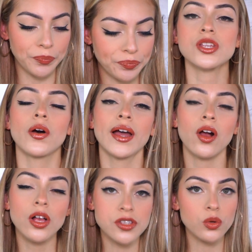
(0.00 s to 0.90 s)
So I
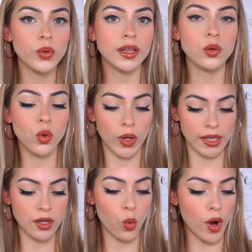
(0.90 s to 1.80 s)
also really
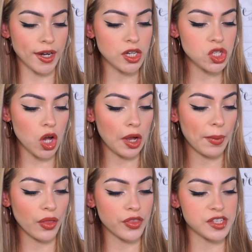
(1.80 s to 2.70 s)
quickly wanted to talk
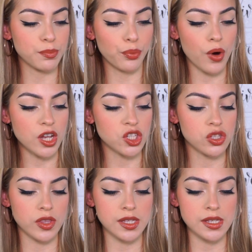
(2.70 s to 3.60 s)
about this brush.
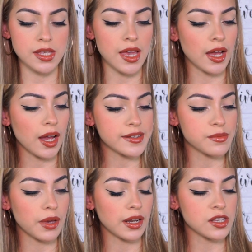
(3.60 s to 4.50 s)
So this is the IT
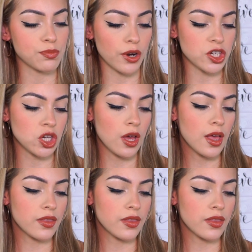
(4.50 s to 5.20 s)
Cosmetics brush.